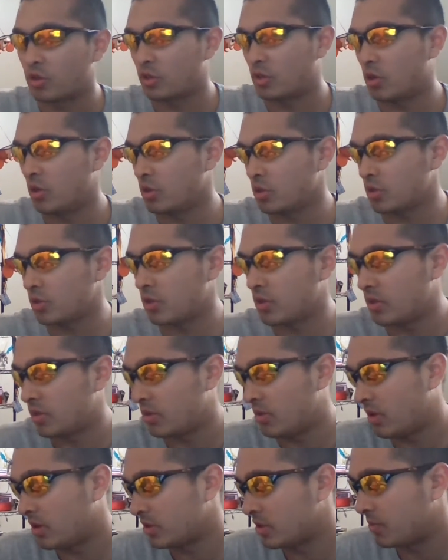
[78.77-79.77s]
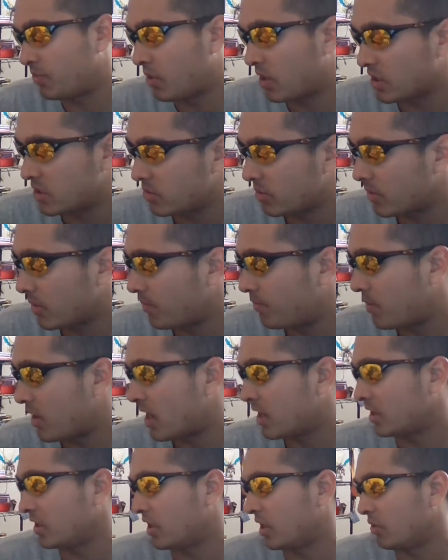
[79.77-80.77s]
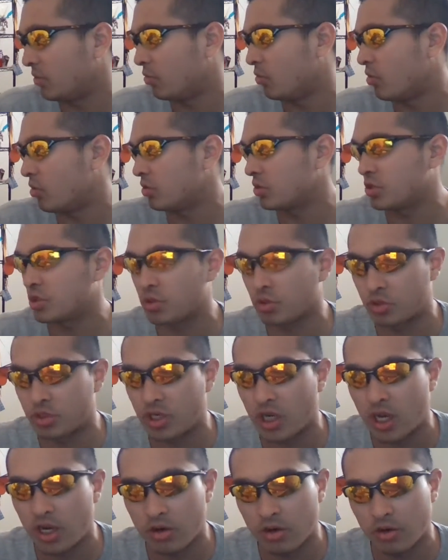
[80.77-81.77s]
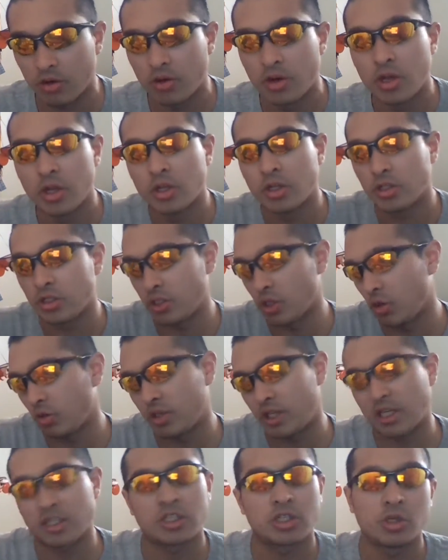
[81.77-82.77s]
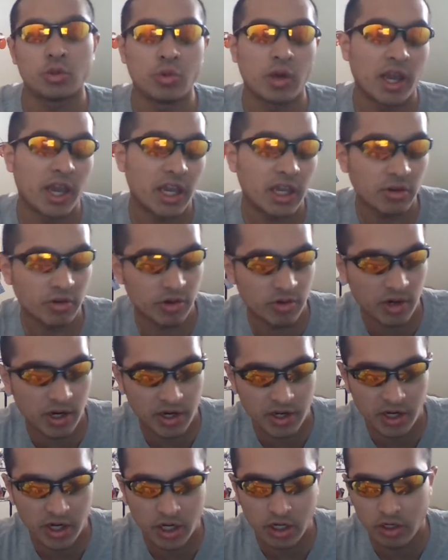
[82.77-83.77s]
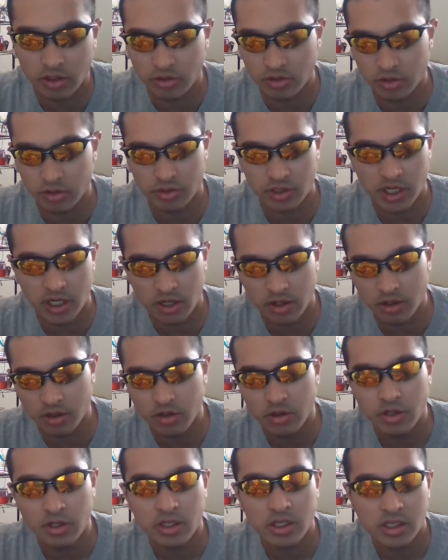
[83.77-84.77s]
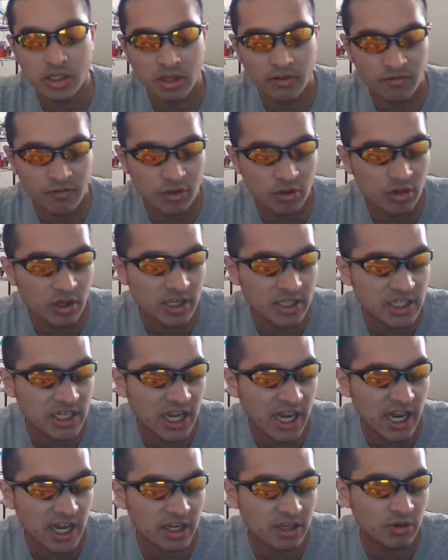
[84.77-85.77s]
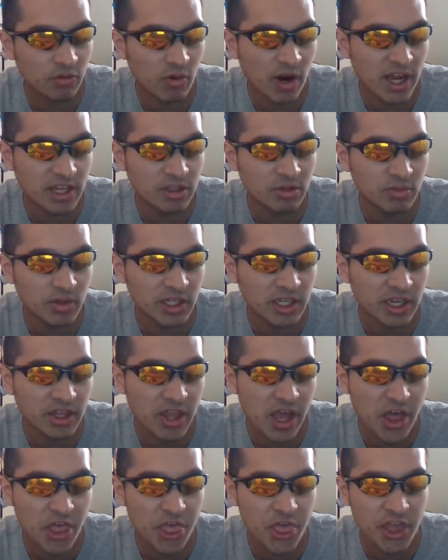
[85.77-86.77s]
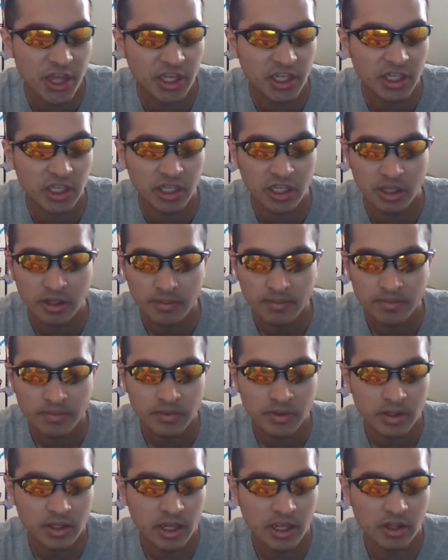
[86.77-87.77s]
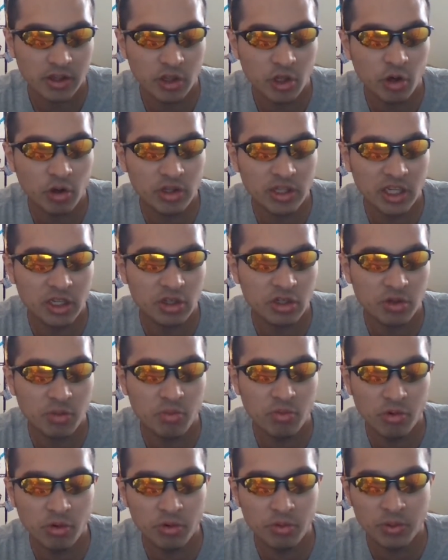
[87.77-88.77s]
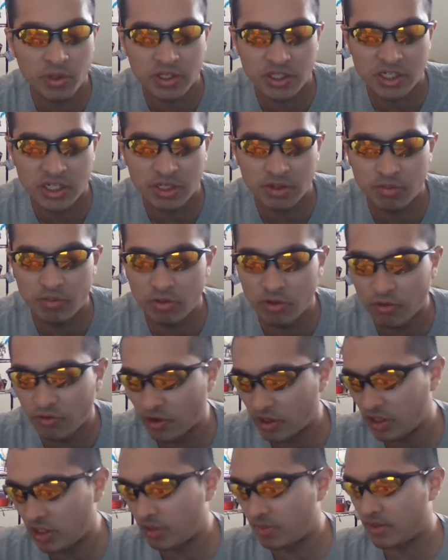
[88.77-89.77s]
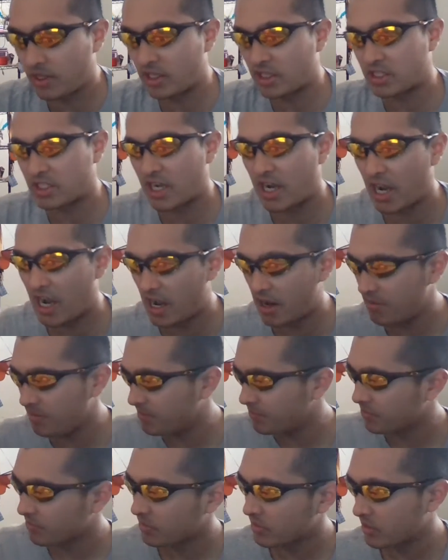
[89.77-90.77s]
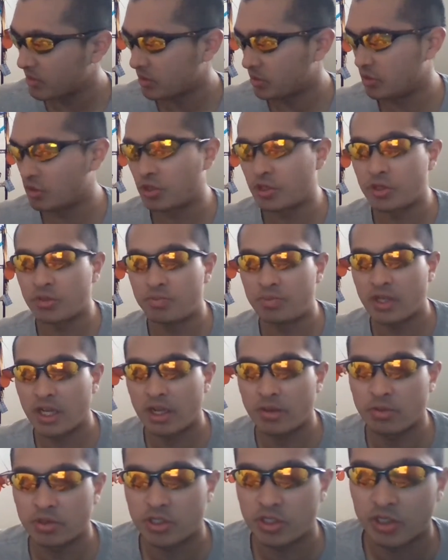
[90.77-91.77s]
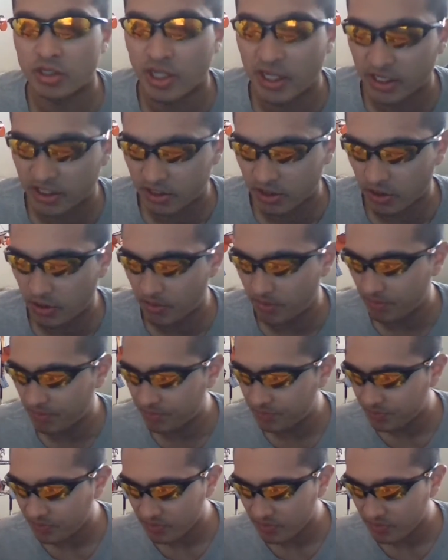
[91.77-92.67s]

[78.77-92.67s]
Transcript: go departs from the body and warns Jotaro, don't get too angry right now, Jotaro if you attack randomly and not thinking and knowing that you can move and move a little bit in time, you could be able to like um